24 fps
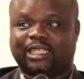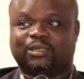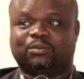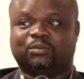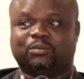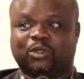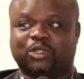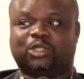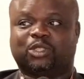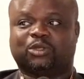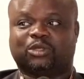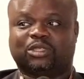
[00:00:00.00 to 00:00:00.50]

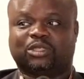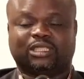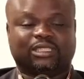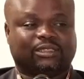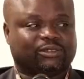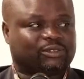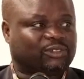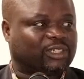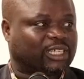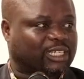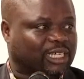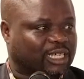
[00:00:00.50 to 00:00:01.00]
module in the
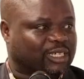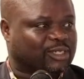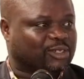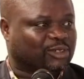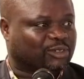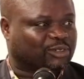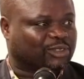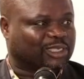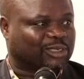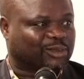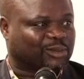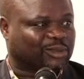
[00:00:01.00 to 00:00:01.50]
Faculty of
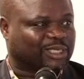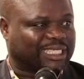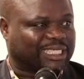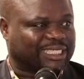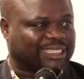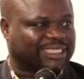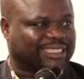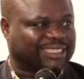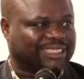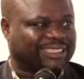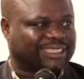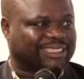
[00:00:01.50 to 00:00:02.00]

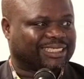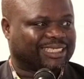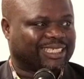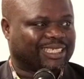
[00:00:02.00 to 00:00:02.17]
Education